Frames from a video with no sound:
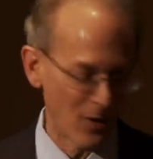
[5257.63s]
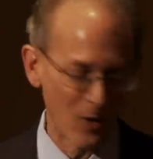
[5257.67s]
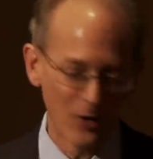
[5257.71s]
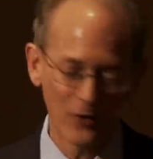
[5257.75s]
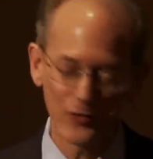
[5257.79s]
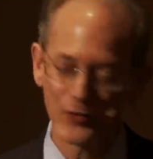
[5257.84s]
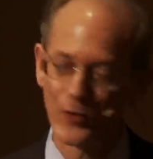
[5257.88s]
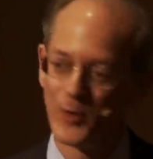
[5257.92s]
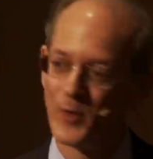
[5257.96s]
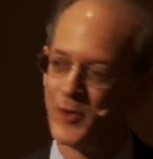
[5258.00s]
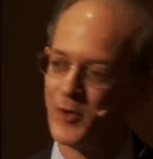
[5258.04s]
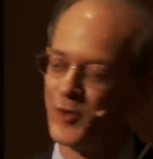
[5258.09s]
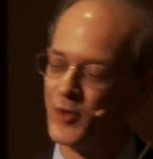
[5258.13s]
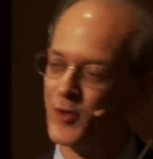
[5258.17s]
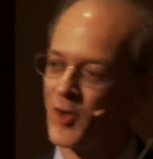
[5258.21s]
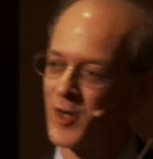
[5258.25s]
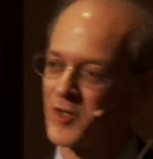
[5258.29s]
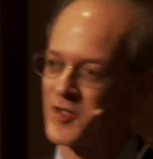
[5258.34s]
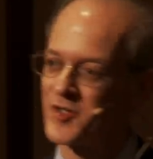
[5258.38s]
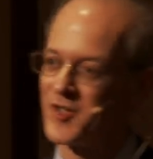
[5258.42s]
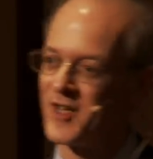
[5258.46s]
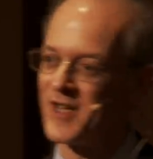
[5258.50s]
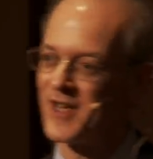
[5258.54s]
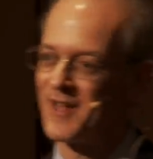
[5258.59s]
also in New
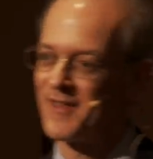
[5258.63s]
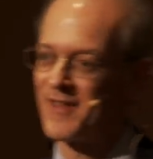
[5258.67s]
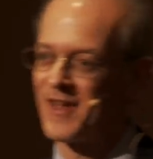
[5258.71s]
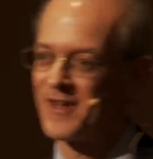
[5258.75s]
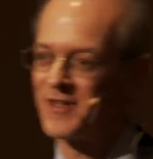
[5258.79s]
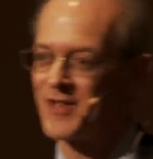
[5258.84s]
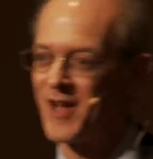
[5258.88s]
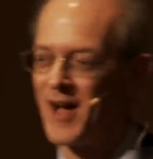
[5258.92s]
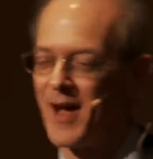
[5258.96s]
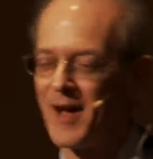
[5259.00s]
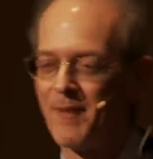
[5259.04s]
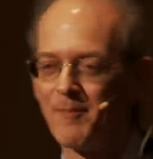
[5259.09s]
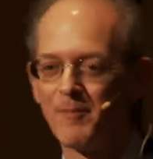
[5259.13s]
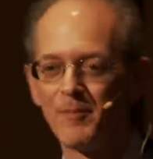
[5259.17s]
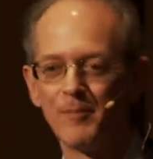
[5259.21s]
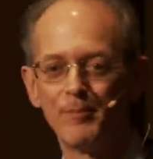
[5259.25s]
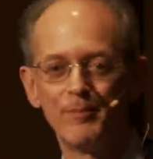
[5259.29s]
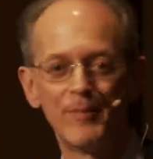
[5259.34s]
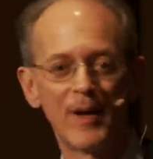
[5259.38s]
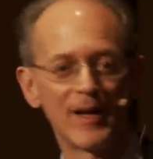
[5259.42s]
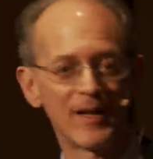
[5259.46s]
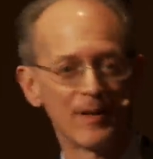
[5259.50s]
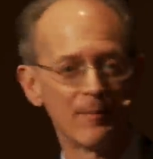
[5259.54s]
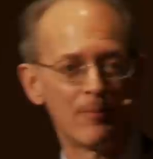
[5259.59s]
York City at that time,
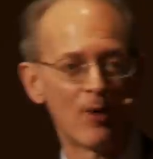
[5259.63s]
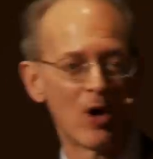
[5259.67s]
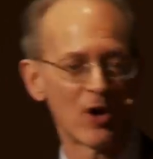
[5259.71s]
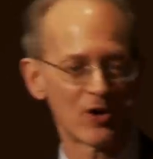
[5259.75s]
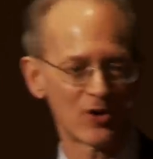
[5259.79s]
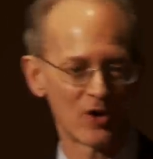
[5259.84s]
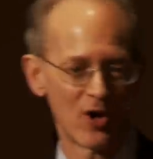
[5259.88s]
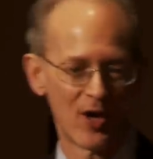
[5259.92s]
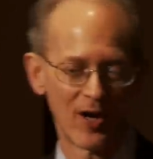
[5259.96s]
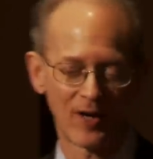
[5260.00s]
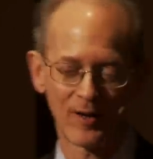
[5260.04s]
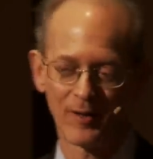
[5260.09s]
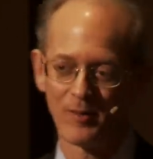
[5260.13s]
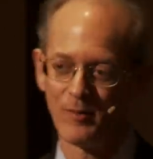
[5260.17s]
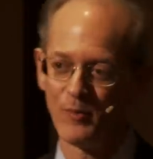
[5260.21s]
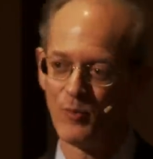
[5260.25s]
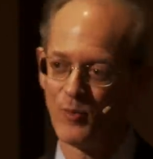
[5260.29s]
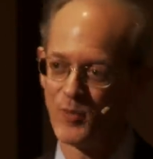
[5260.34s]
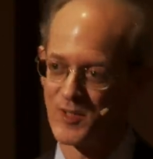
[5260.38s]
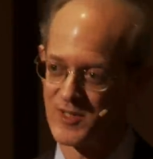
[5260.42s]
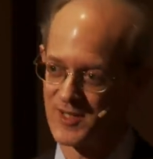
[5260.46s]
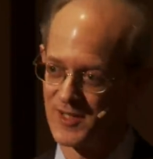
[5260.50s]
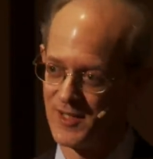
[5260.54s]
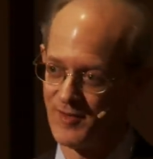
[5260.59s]
Bela Bartok
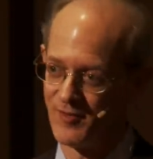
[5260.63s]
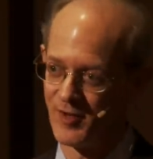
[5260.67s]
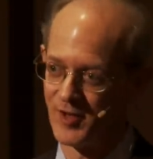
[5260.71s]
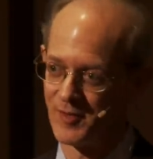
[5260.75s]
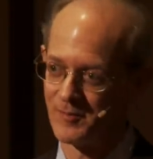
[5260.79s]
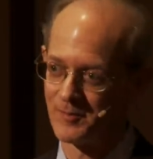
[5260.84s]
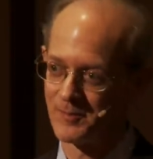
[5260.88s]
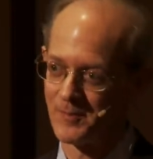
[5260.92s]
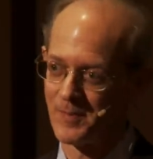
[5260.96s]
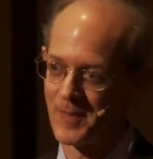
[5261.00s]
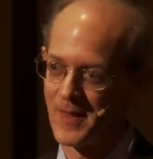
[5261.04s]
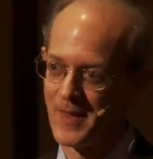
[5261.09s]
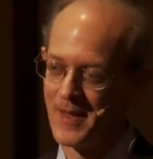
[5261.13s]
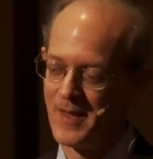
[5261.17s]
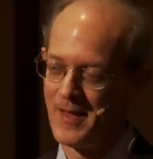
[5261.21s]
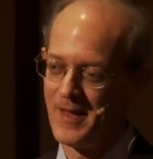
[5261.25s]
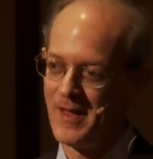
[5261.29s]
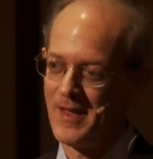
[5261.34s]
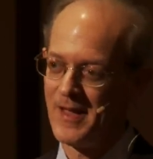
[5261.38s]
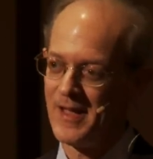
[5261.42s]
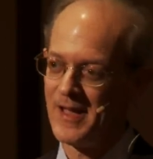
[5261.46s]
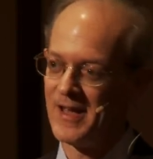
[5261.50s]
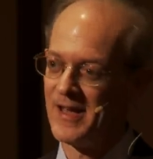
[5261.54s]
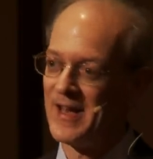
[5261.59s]
was living
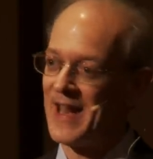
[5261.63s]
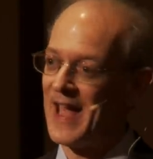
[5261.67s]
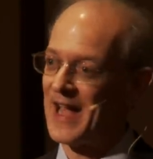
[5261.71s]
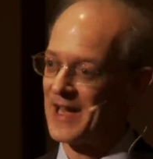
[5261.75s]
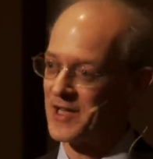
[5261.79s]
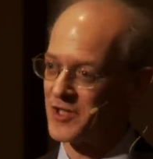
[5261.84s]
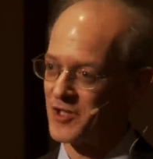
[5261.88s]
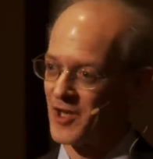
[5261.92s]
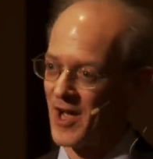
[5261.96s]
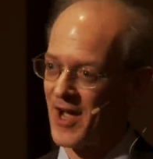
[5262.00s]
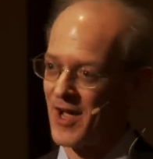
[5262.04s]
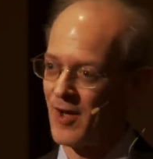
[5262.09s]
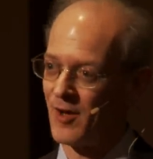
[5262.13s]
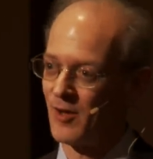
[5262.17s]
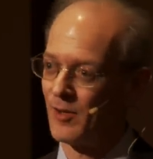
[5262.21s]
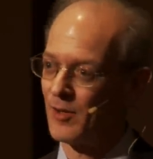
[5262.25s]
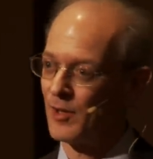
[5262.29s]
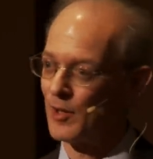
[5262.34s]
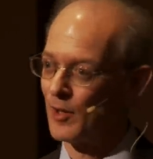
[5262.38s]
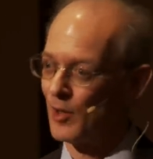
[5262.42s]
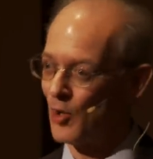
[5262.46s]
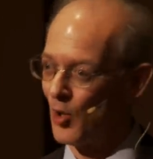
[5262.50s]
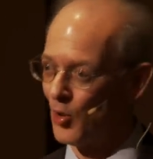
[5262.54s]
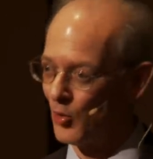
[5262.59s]
in exile,
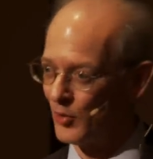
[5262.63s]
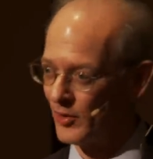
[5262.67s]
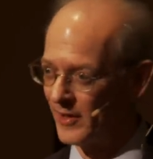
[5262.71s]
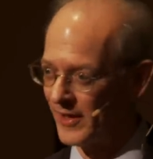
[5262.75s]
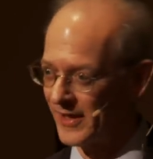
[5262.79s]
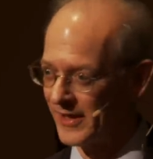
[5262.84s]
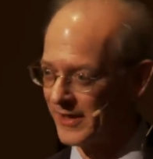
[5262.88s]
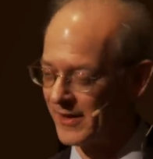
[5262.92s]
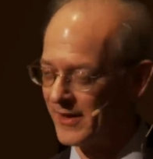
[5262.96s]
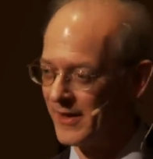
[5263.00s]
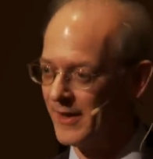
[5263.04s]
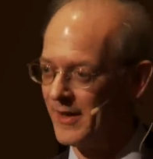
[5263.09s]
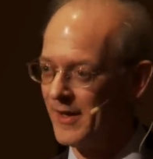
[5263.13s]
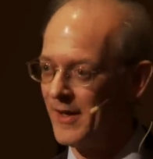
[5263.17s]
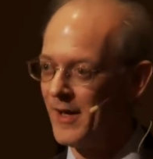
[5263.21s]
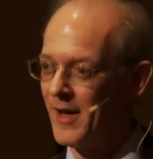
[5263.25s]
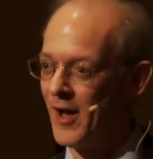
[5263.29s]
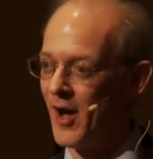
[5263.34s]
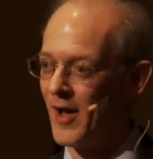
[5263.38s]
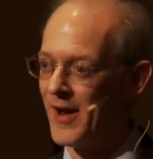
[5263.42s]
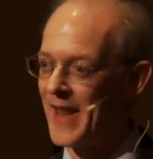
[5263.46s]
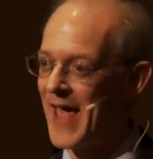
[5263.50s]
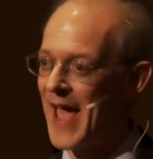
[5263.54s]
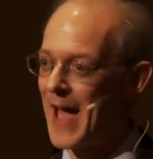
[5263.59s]
lonely,
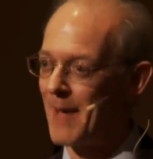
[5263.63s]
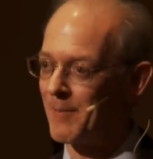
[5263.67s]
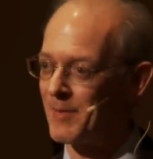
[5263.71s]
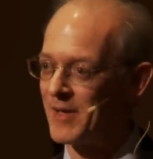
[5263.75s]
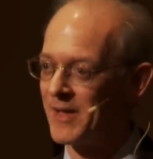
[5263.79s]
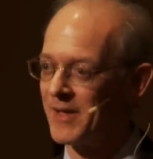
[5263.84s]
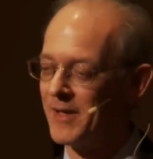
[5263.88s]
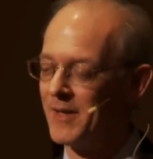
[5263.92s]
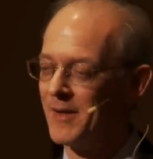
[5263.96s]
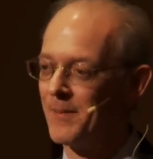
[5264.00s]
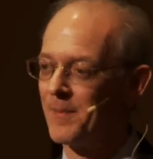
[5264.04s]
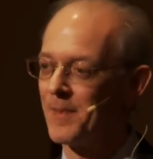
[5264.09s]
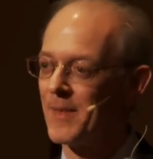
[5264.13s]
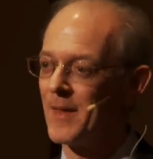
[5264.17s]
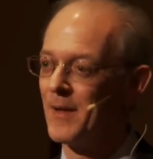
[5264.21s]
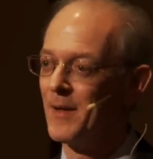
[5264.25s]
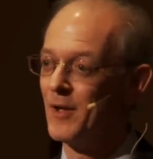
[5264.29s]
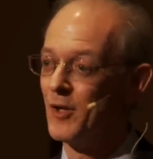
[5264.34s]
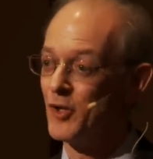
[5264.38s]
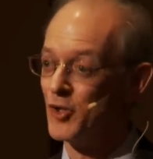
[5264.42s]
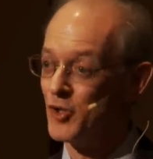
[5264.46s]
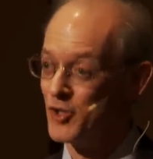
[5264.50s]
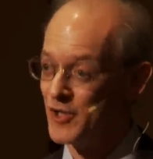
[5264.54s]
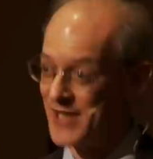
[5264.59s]
unhappy,
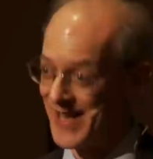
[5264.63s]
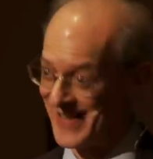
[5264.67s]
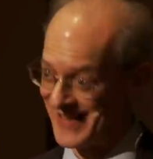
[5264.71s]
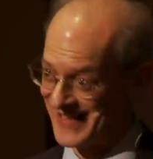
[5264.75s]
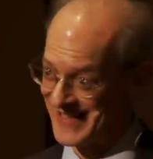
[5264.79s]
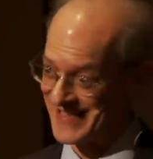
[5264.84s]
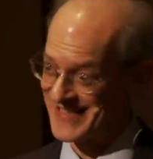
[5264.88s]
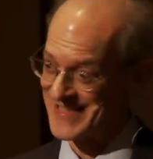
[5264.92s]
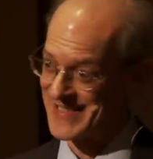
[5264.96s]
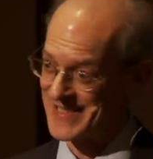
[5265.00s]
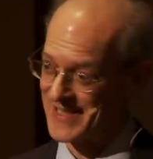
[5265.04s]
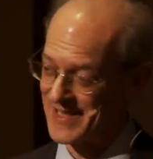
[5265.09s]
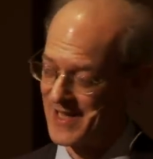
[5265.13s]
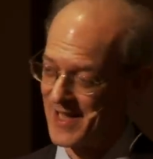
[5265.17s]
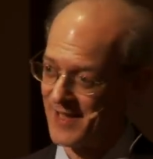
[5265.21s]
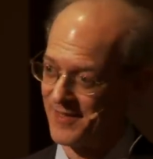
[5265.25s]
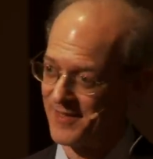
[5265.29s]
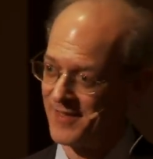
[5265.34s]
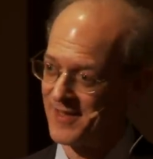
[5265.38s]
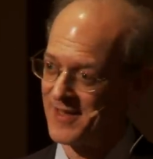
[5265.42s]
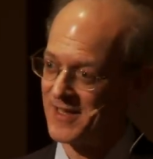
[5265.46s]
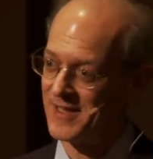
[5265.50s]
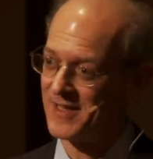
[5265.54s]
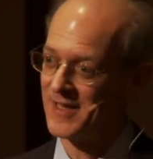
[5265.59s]
jealous
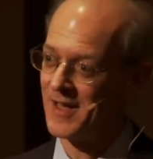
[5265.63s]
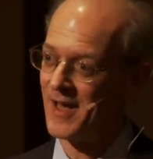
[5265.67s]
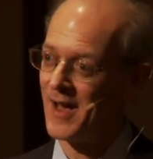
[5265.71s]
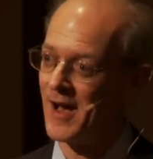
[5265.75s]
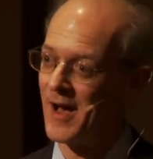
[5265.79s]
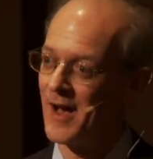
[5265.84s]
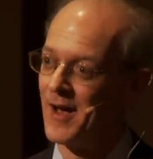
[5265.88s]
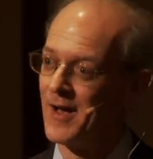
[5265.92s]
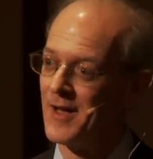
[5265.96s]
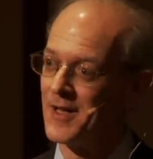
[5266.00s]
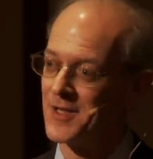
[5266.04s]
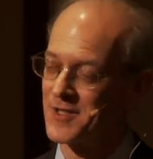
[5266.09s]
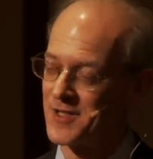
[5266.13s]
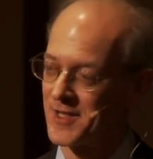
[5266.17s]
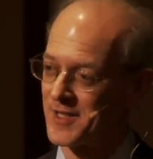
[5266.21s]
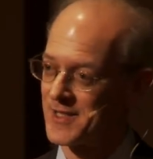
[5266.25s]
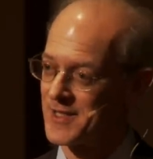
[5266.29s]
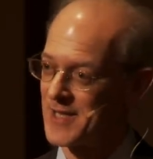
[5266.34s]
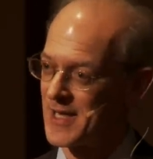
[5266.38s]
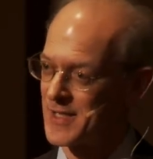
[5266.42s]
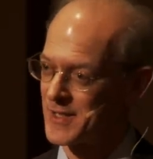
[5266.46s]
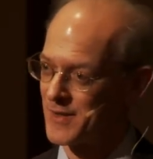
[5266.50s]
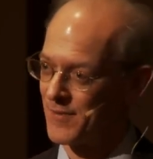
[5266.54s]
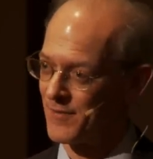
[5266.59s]
at the uh,
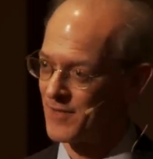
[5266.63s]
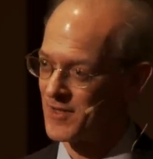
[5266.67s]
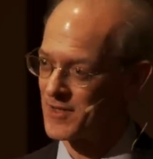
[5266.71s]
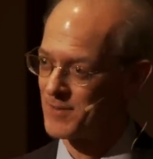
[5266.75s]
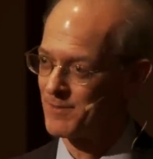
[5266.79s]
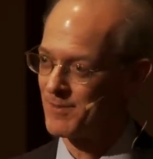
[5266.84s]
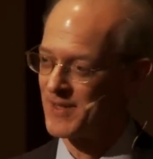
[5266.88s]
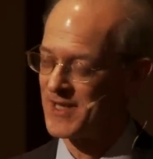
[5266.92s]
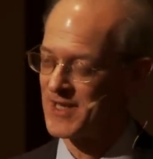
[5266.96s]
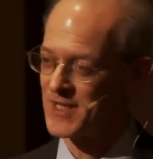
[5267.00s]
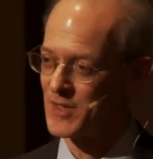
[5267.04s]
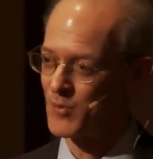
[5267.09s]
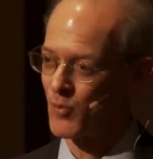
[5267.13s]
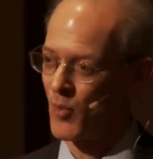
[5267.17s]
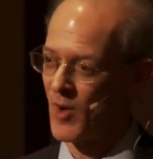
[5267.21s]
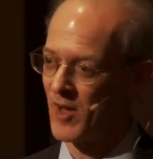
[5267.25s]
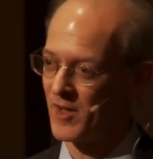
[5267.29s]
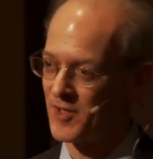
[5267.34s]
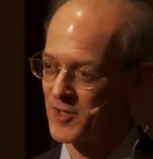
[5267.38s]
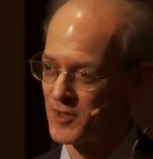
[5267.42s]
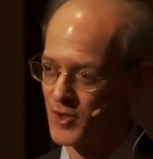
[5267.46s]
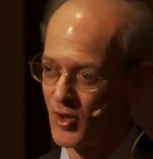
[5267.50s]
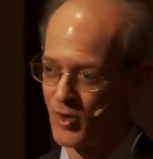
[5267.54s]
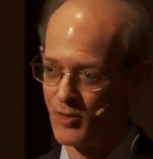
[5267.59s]
success of this piece
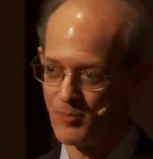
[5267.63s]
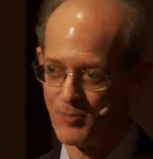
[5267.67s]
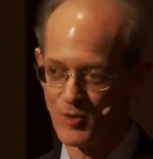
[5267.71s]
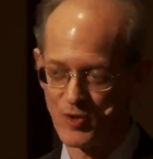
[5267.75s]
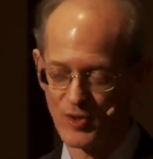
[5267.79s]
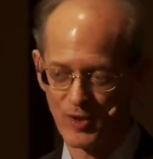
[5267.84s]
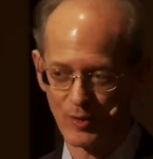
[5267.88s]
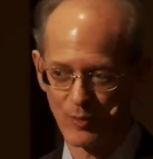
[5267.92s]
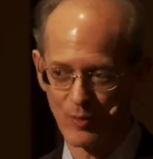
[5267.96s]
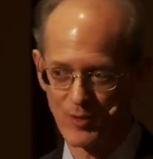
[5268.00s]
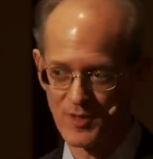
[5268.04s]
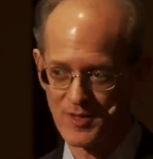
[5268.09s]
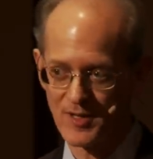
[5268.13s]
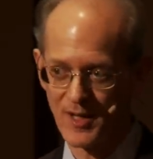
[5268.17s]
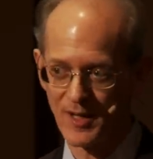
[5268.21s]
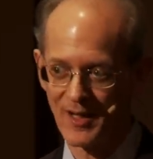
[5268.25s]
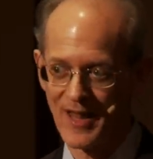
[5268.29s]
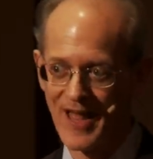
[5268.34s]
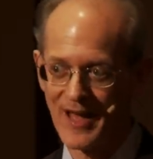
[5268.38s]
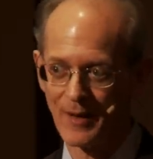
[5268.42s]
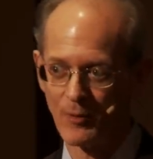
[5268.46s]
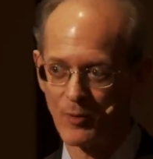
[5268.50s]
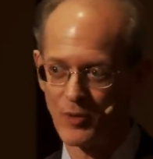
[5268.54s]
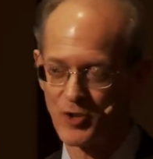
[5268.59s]
while his own music was
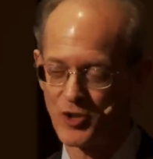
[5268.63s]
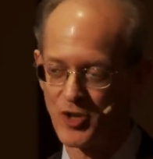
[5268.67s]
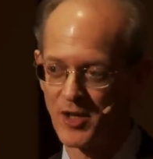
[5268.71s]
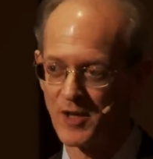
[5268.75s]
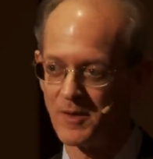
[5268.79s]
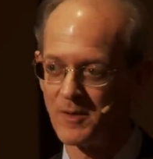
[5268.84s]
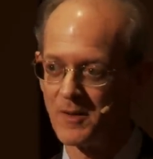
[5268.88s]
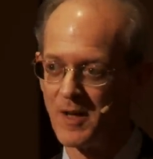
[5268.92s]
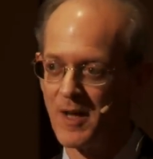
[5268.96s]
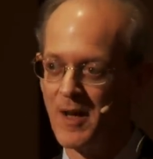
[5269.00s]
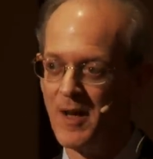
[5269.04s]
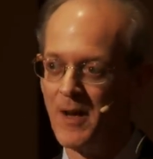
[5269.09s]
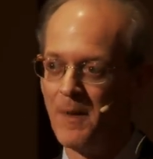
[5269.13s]
languishing.